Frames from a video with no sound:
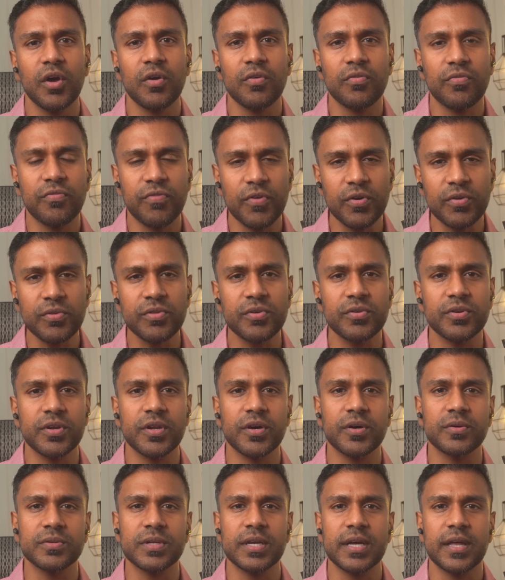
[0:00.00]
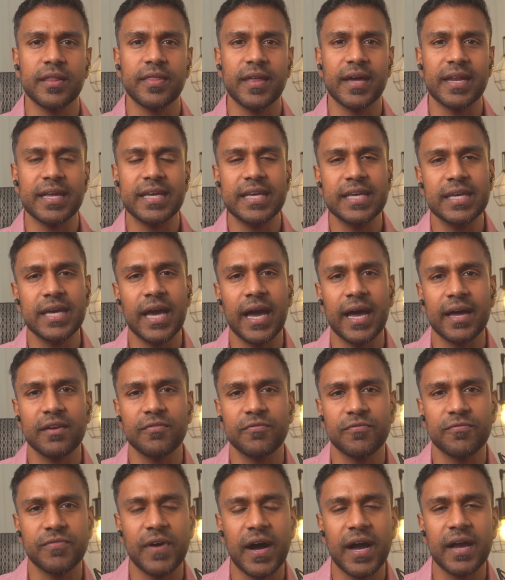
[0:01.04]
Further note that he had
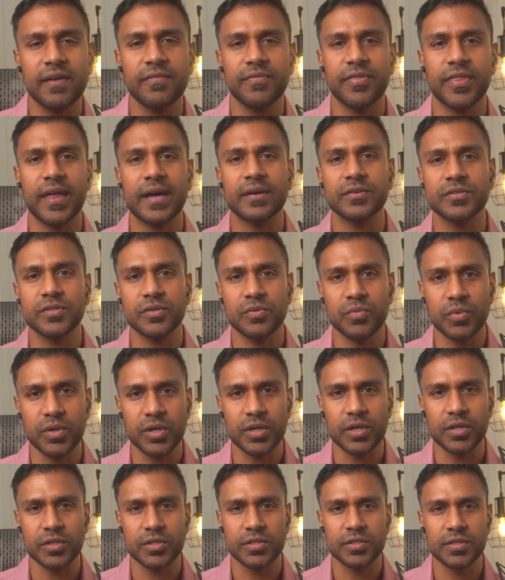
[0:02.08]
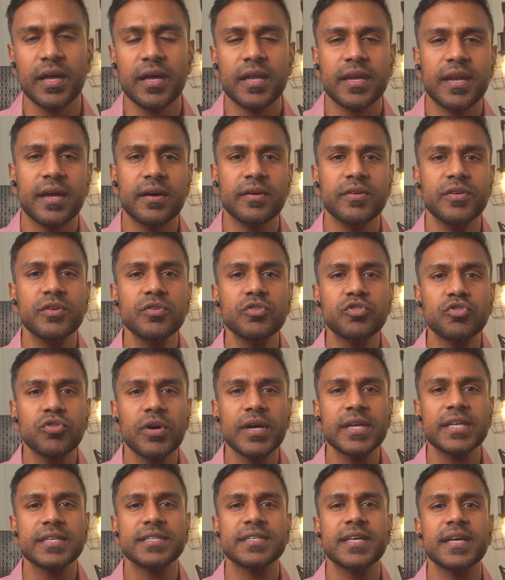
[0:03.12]
five thousand words. Now, you try
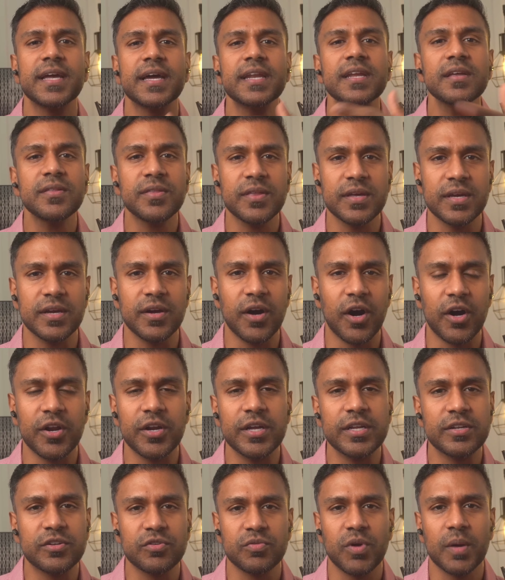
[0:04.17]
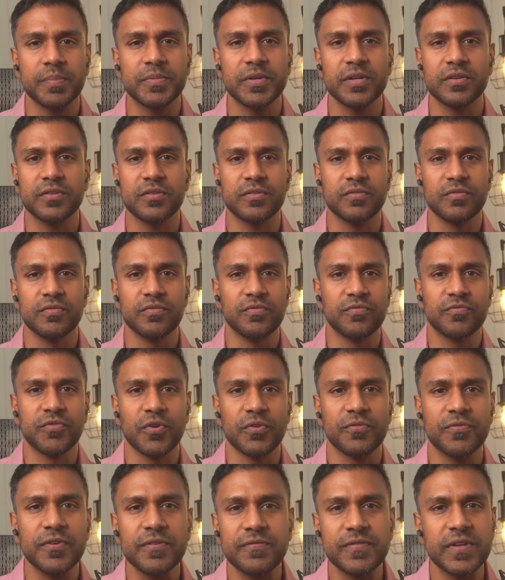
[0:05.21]
to say anything uninterrupted for
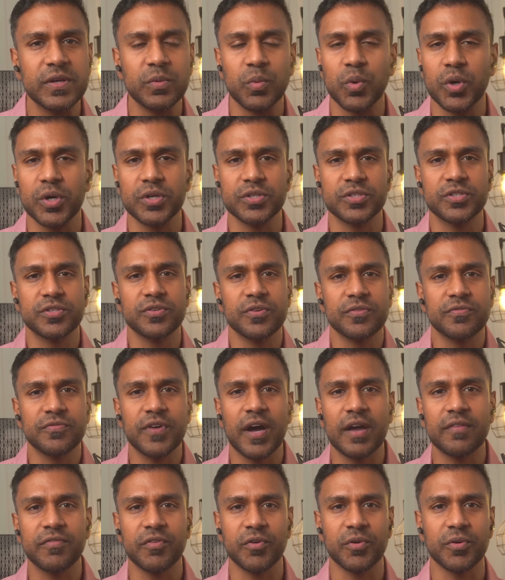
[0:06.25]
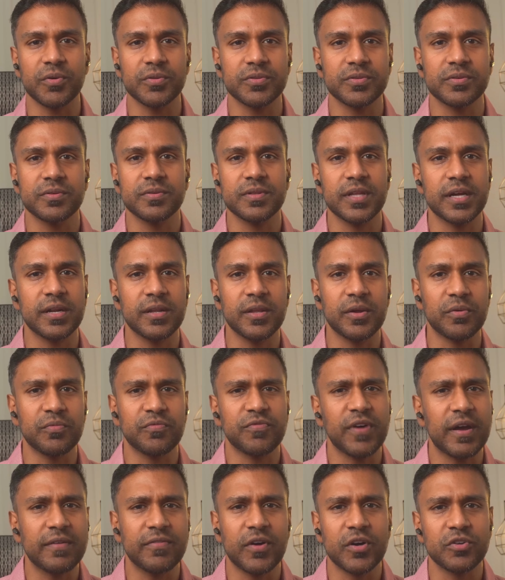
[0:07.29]
fifty words to a five-year-old, let alone
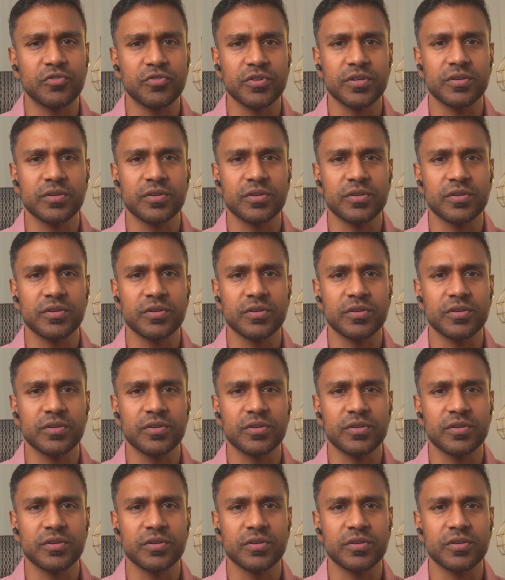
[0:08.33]
five hundred